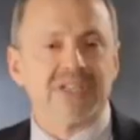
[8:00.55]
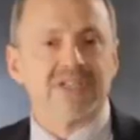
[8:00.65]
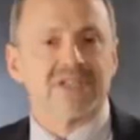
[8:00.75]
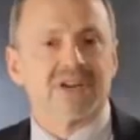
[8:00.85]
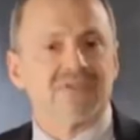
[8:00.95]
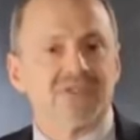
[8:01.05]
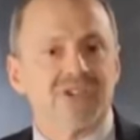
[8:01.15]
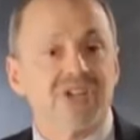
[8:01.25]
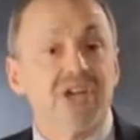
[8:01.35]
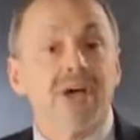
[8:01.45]
the
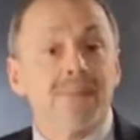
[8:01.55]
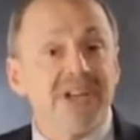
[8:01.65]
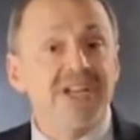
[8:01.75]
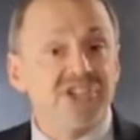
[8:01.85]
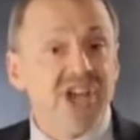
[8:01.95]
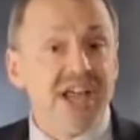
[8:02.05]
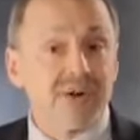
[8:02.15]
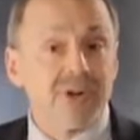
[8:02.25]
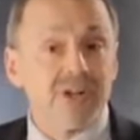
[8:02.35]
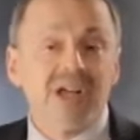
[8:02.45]
surface. But in
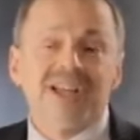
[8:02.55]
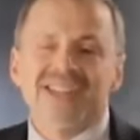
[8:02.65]
general,